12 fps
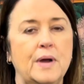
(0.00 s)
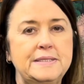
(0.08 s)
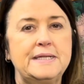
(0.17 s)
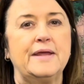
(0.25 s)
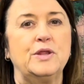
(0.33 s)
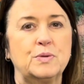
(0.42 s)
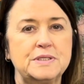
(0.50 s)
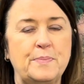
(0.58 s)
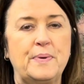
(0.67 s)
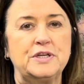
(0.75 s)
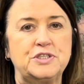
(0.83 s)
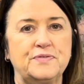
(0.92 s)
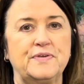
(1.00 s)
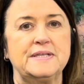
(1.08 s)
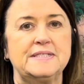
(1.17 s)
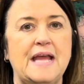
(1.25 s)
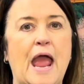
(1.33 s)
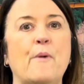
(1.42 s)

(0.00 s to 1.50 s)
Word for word: one day there was a bunch of us